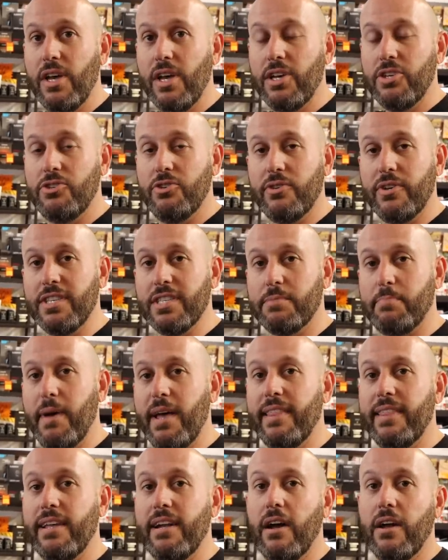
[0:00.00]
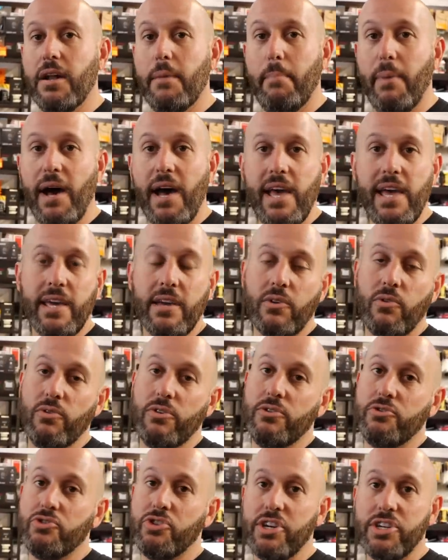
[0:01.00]
so you can spend that on a bike or
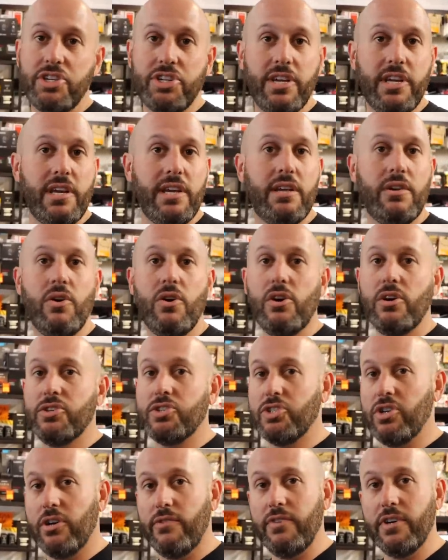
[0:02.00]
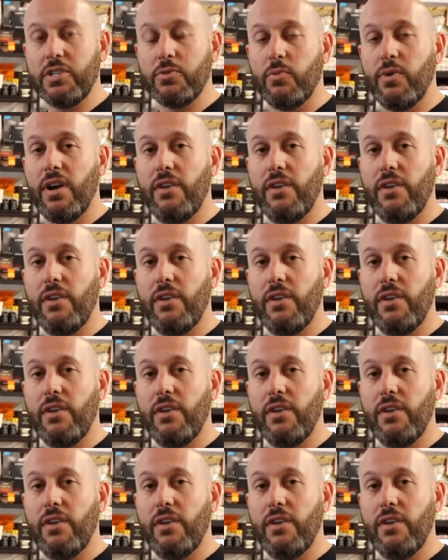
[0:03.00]
nutrition, service,